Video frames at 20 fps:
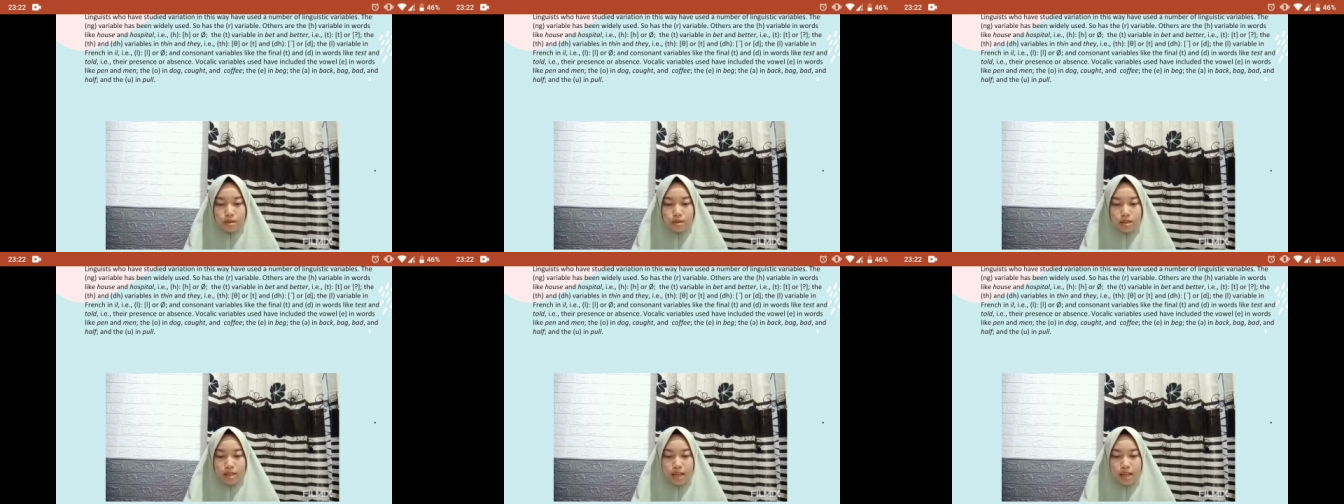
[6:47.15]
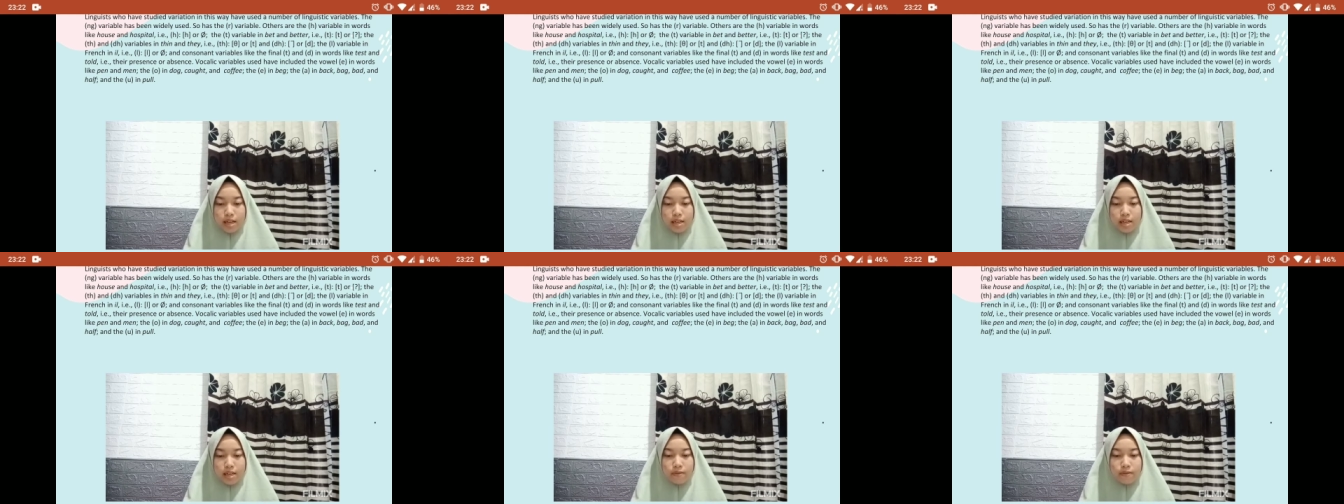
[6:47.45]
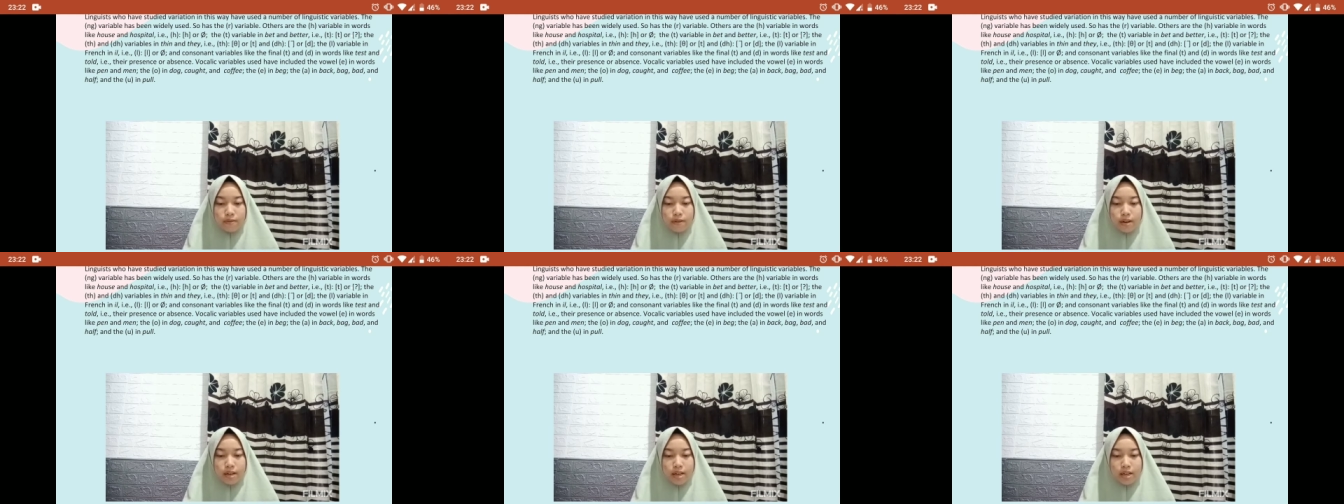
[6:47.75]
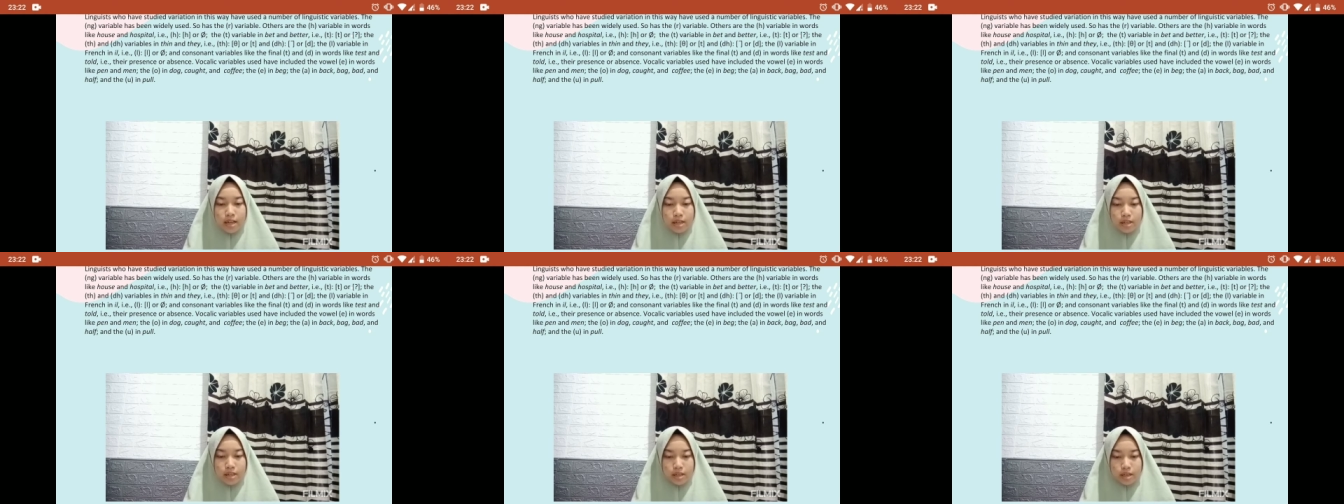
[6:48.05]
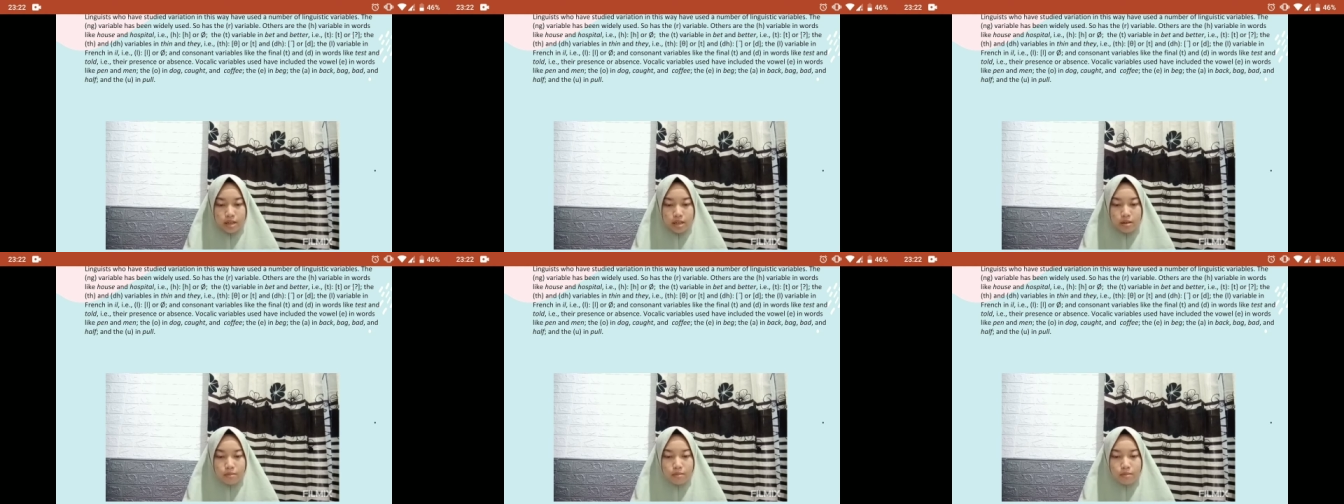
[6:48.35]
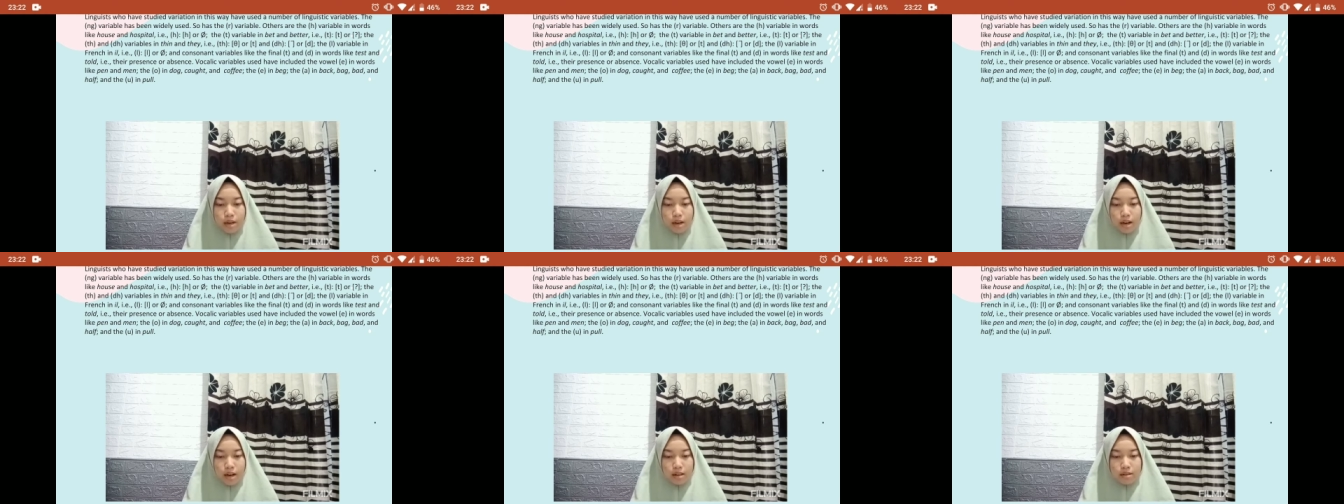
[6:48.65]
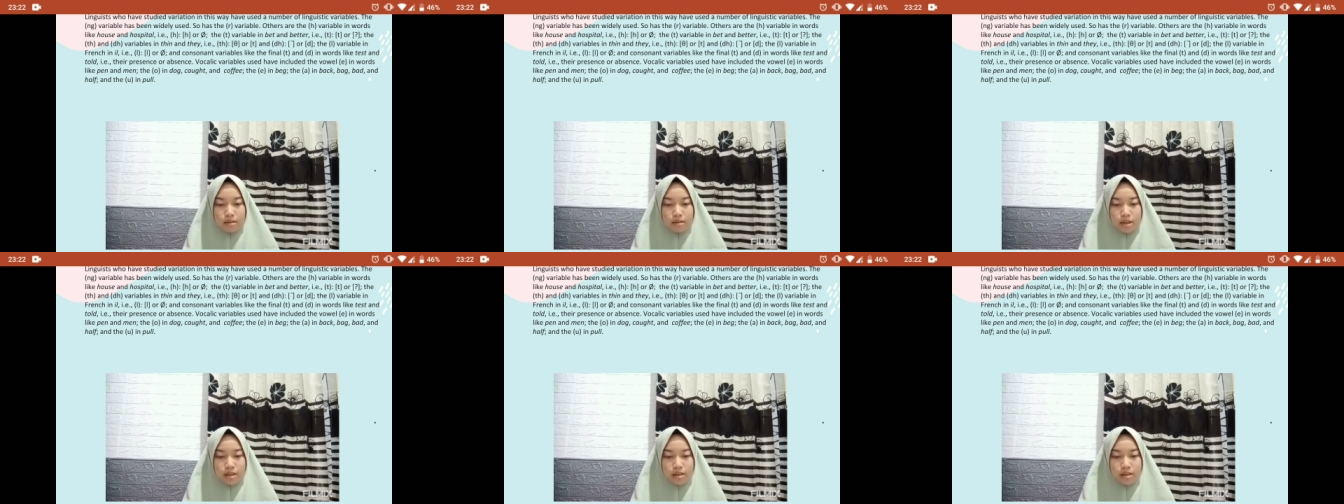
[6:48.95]
study variation by
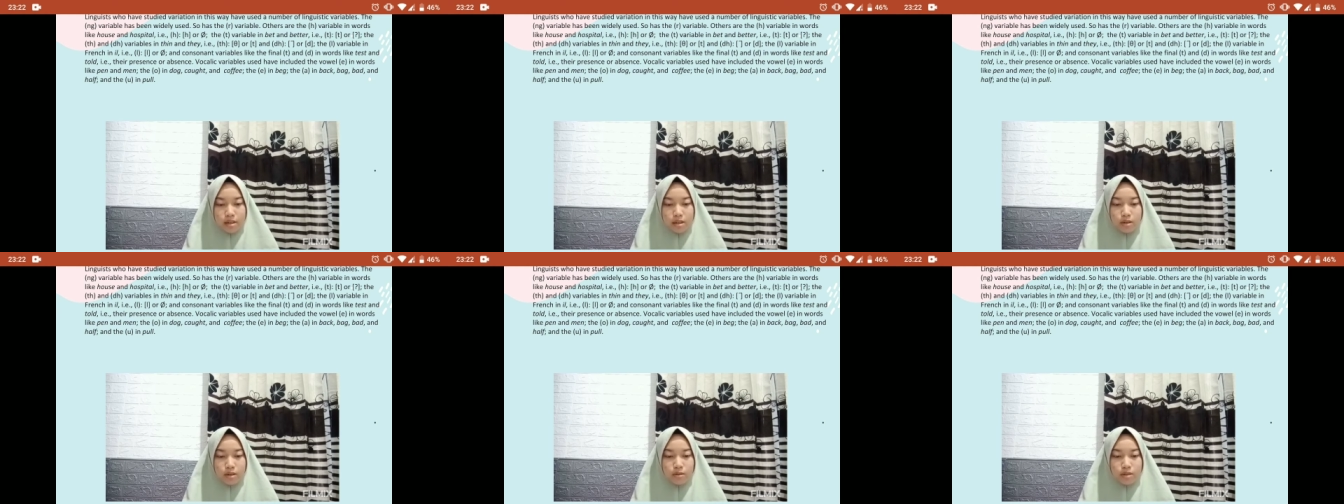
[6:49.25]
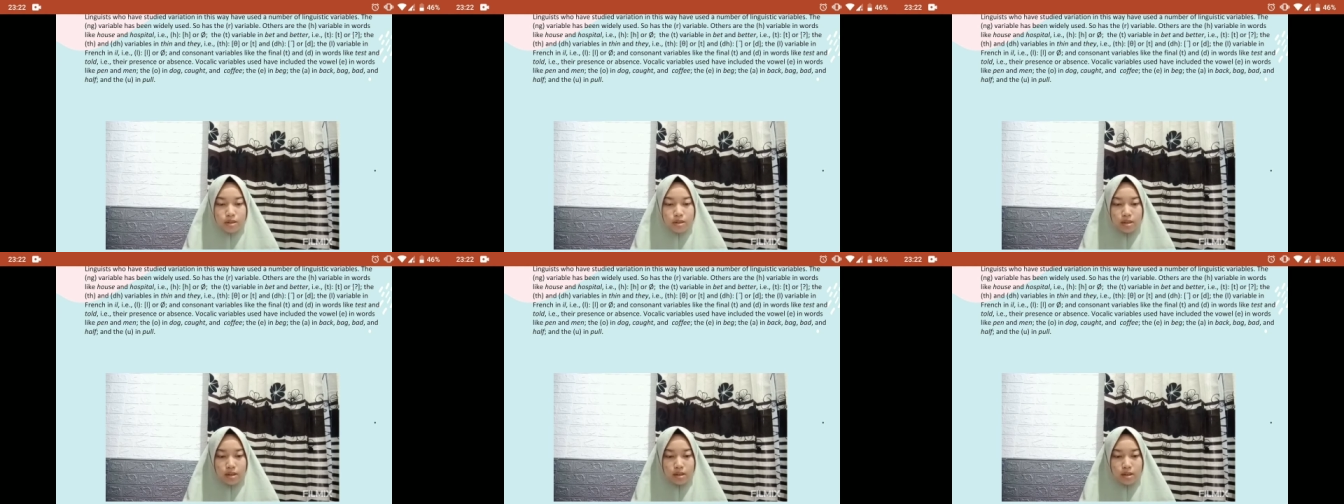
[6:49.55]
already using